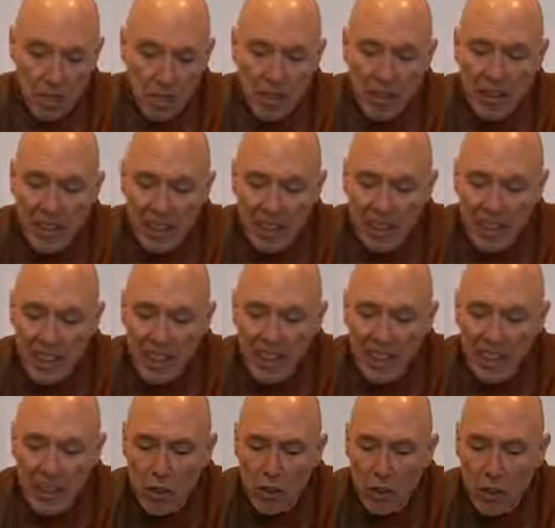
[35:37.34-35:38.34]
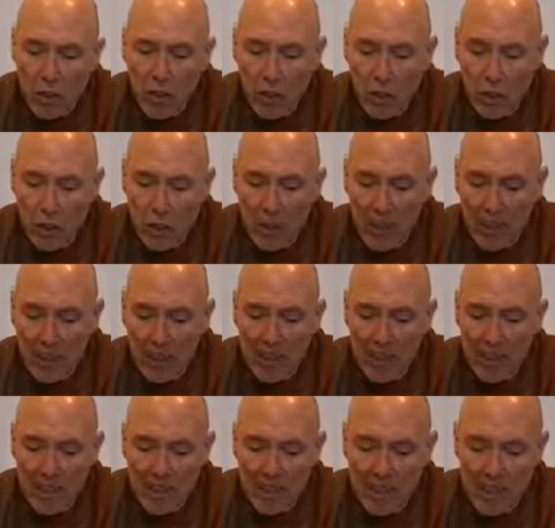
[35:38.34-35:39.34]
Okay, so these are called the
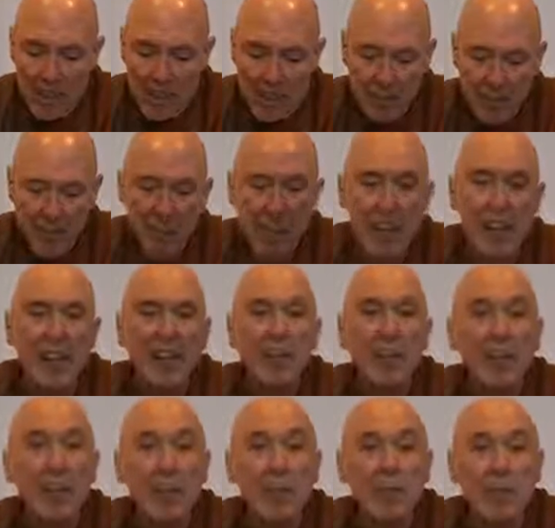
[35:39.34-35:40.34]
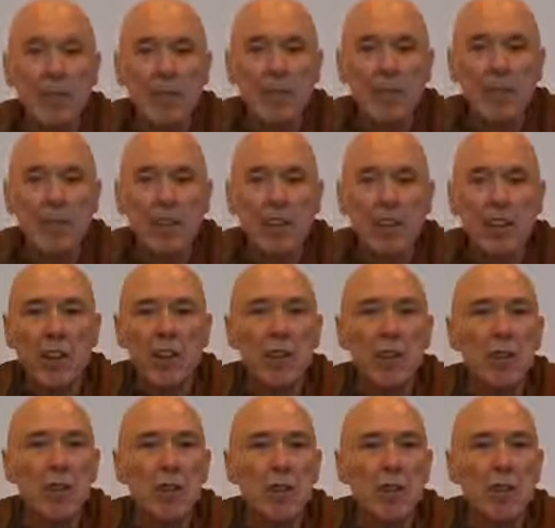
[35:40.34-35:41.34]
qualities that make him difficult
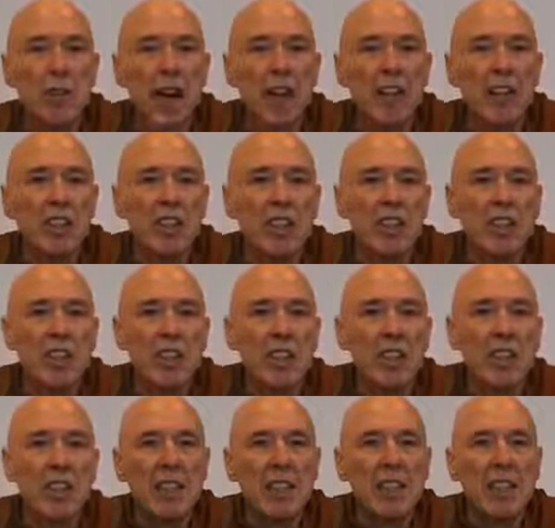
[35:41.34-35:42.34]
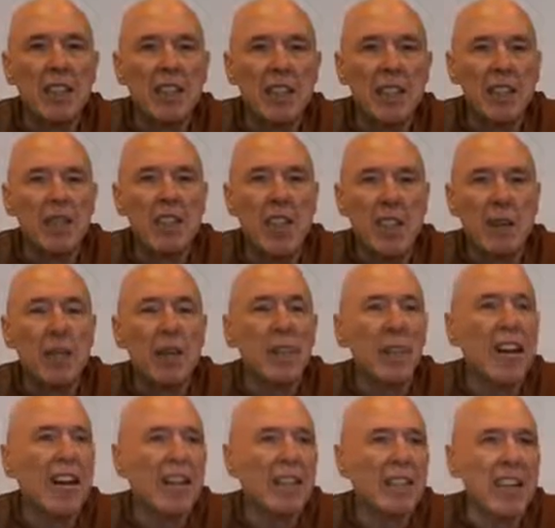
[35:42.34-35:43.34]
to admonish. If anybody
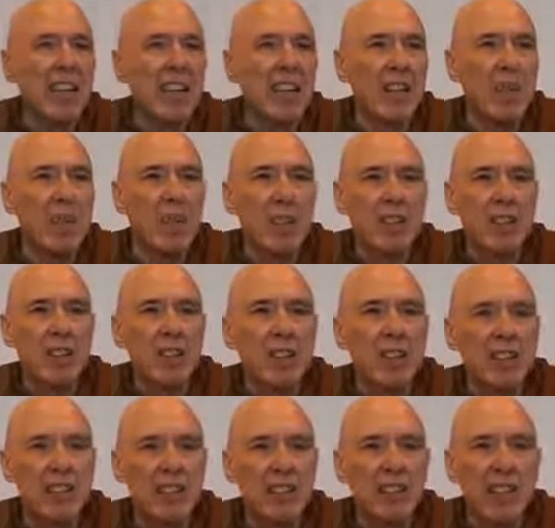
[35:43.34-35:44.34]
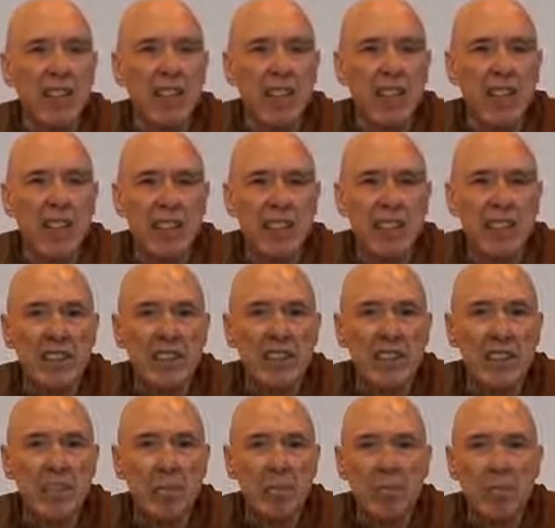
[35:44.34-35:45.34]
has any questions on these,
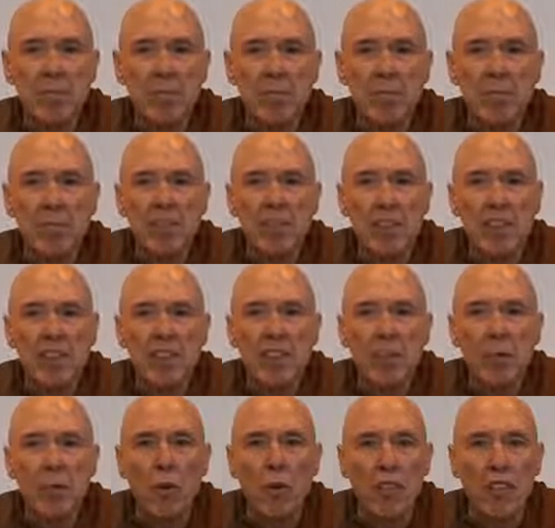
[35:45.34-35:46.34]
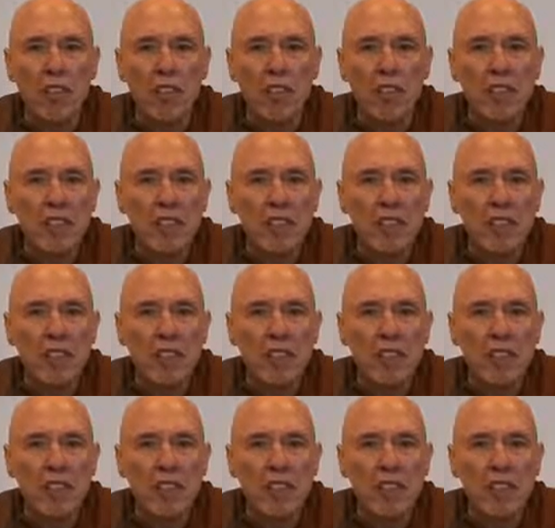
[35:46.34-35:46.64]
then at this point,